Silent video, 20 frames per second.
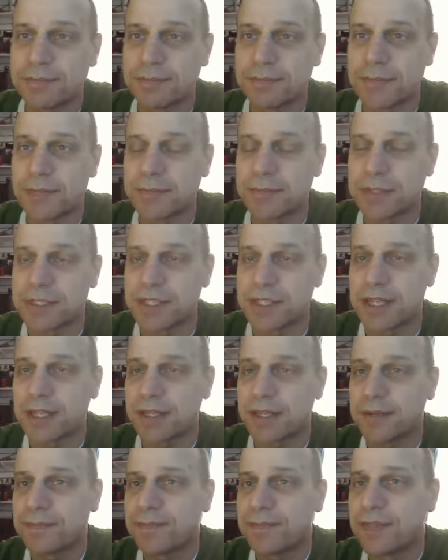My
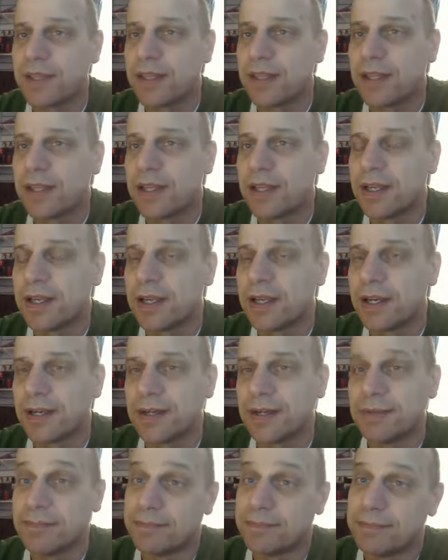mistake.
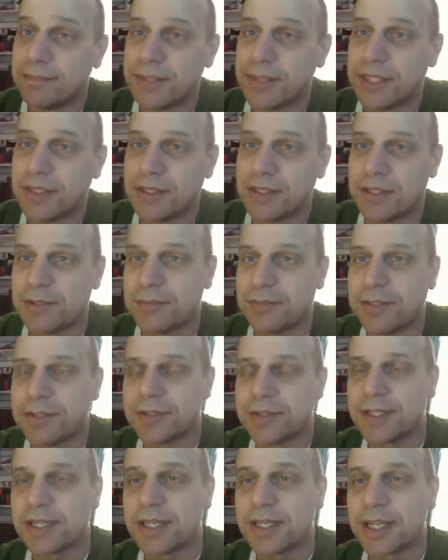Being a human,
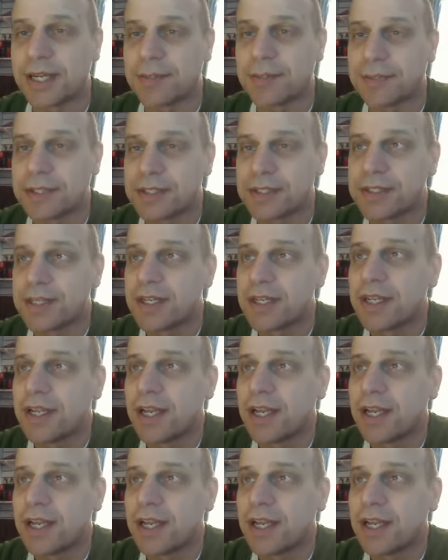that happens.